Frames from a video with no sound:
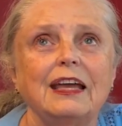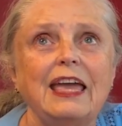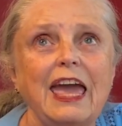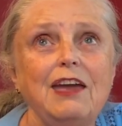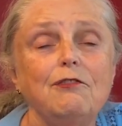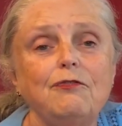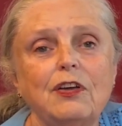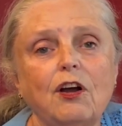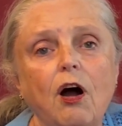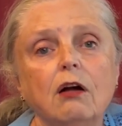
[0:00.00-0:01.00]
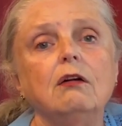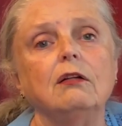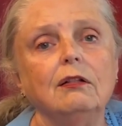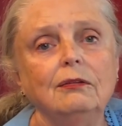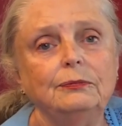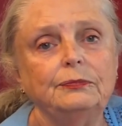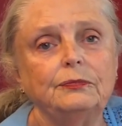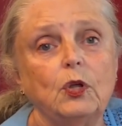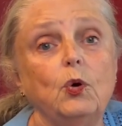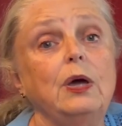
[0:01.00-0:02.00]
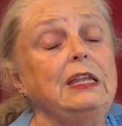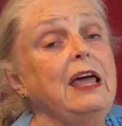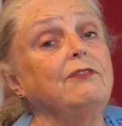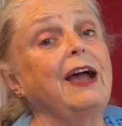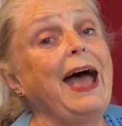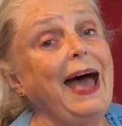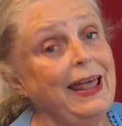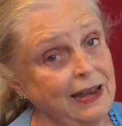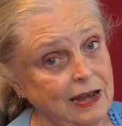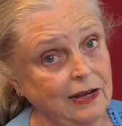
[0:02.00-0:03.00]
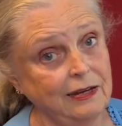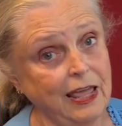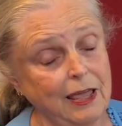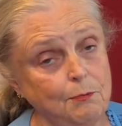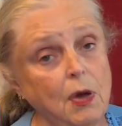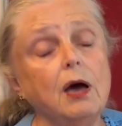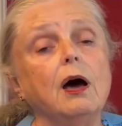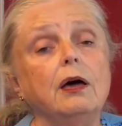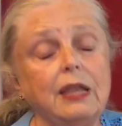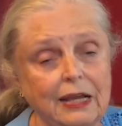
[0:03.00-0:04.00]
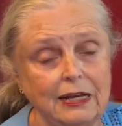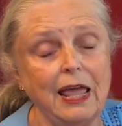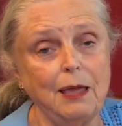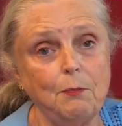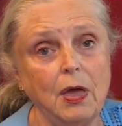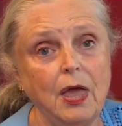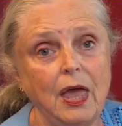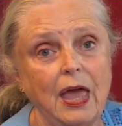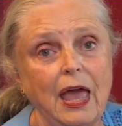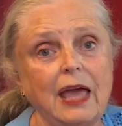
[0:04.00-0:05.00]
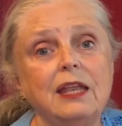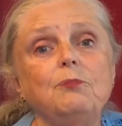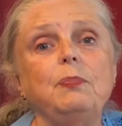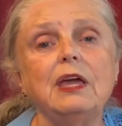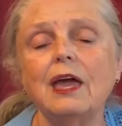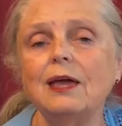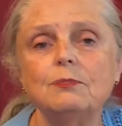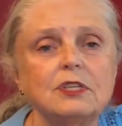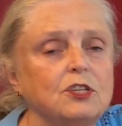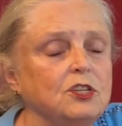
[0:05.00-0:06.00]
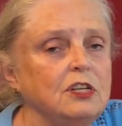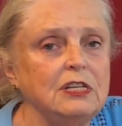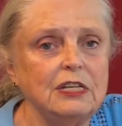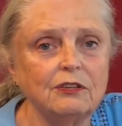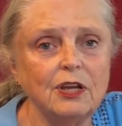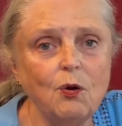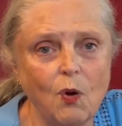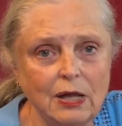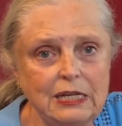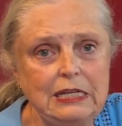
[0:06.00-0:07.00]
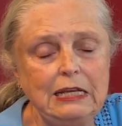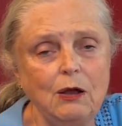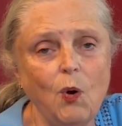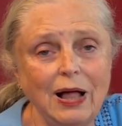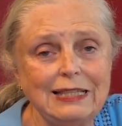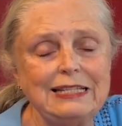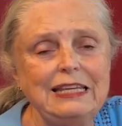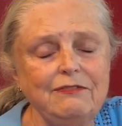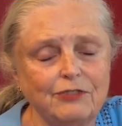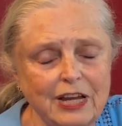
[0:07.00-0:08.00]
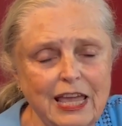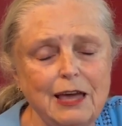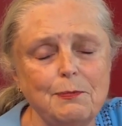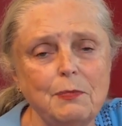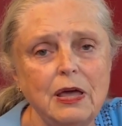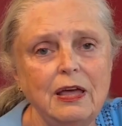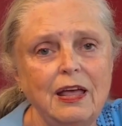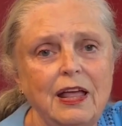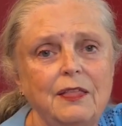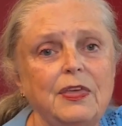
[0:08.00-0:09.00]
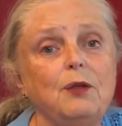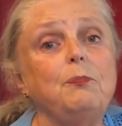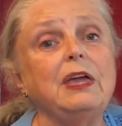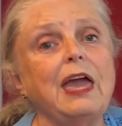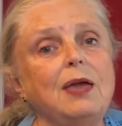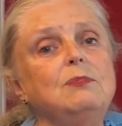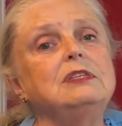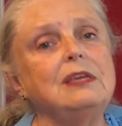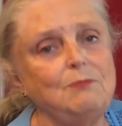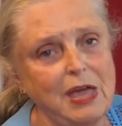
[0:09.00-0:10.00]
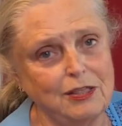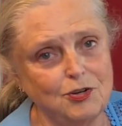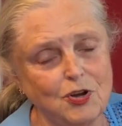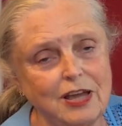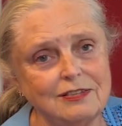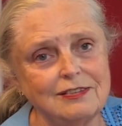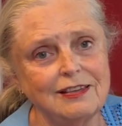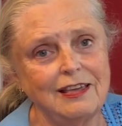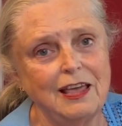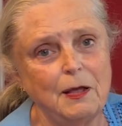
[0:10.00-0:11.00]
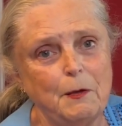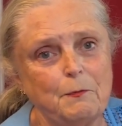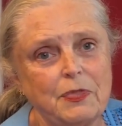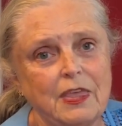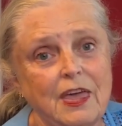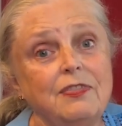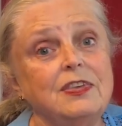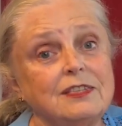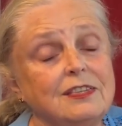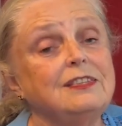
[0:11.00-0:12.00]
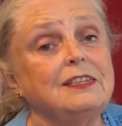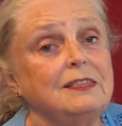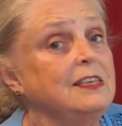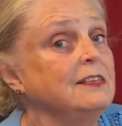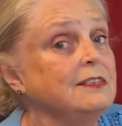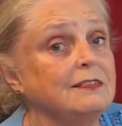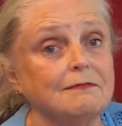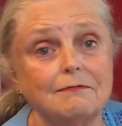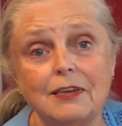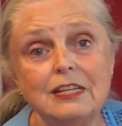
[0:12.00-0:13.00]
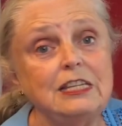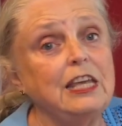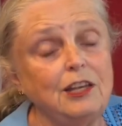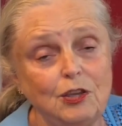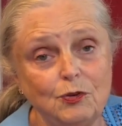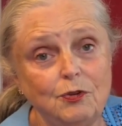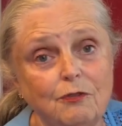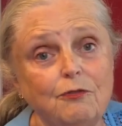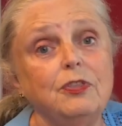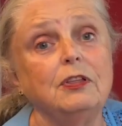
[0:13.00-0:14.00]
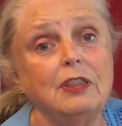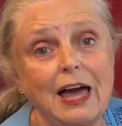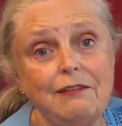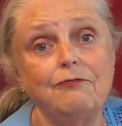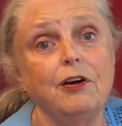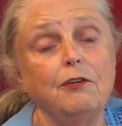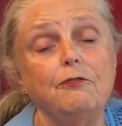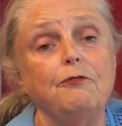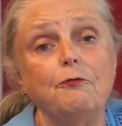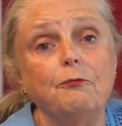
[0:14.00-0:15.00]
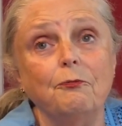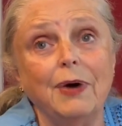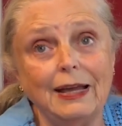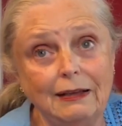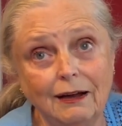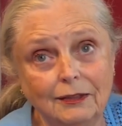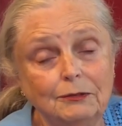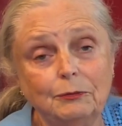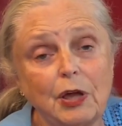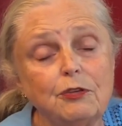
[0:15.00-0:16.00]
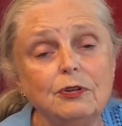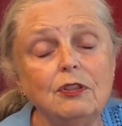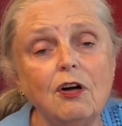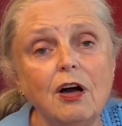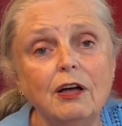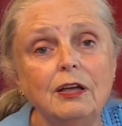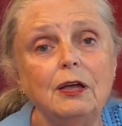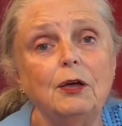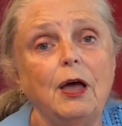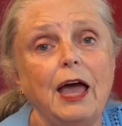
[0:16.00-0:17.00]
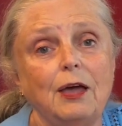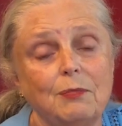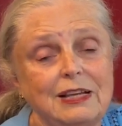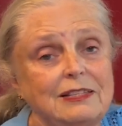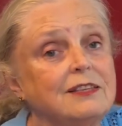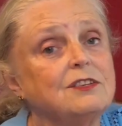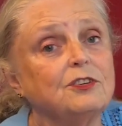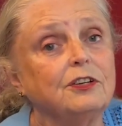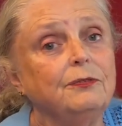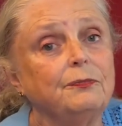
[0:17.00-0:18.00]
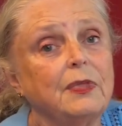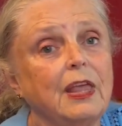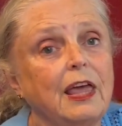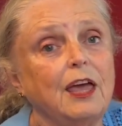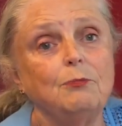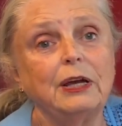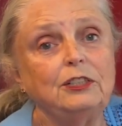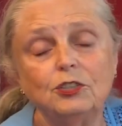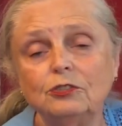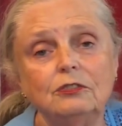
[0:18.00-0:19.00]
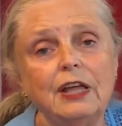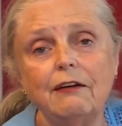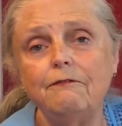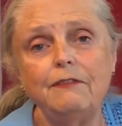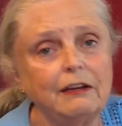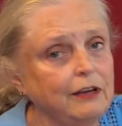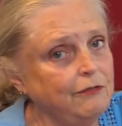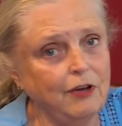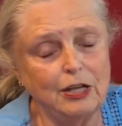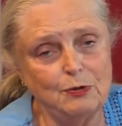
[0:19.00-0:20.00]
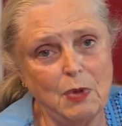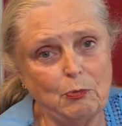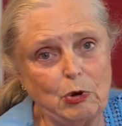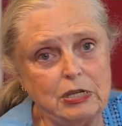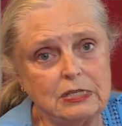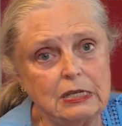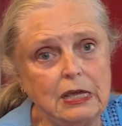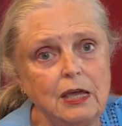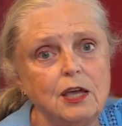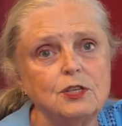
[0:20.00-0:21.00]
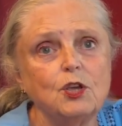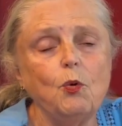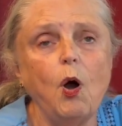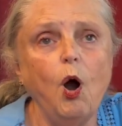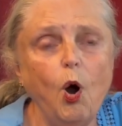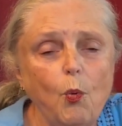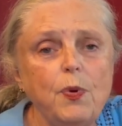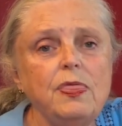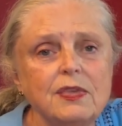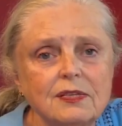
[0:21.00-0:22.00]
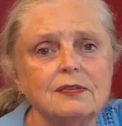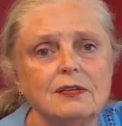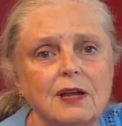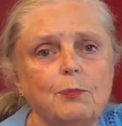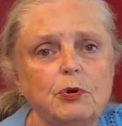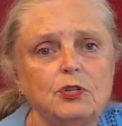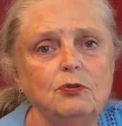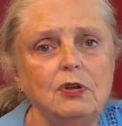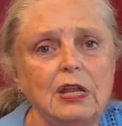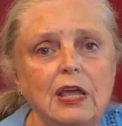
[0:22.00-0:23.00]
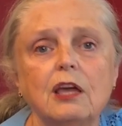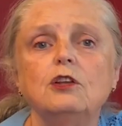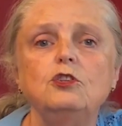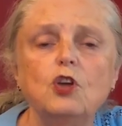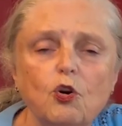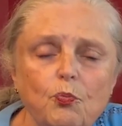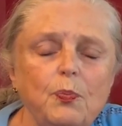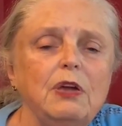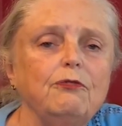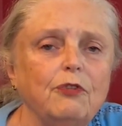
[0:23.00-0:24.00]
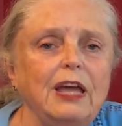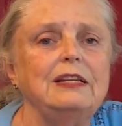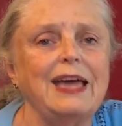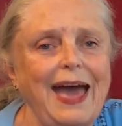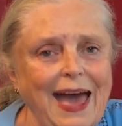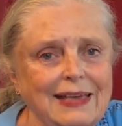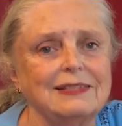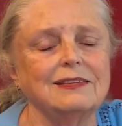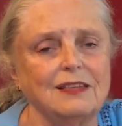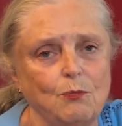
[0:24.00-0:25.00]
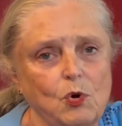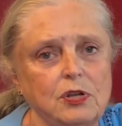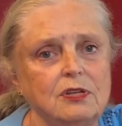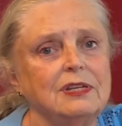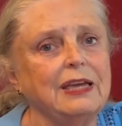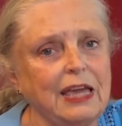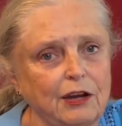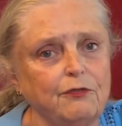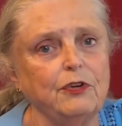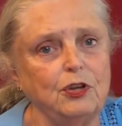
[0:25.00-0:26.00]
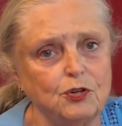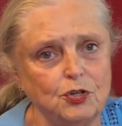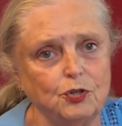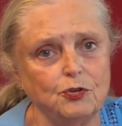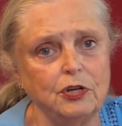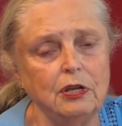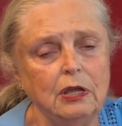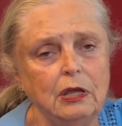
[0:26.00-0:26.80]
gave their uncle, who had never had a nickname, and it became such an endearing quality for him that it became his email address. And this continued for the life of my brother-in-law and my sister, and my children have very fond memories. So open this as an opportunity. Don't be afraid to ask someone to care for your children.